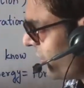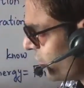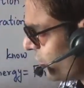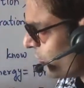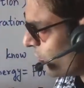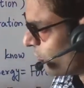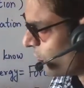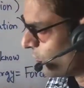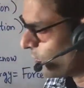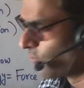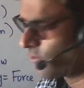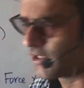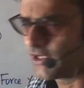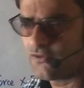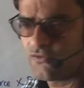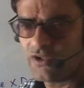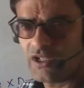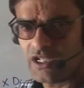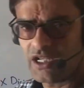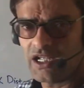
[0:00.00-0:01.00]
do
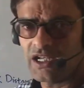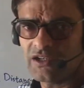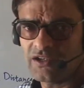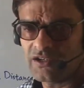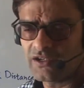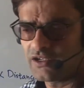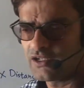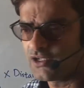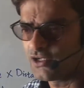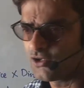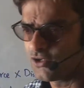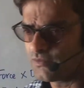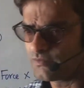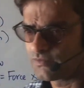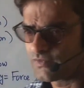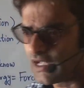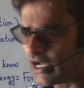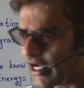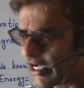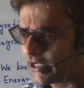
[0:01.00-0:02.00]
in
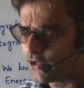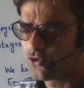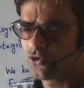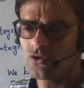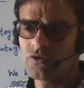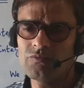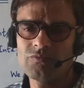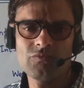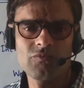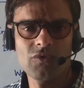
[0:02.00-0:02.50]
I know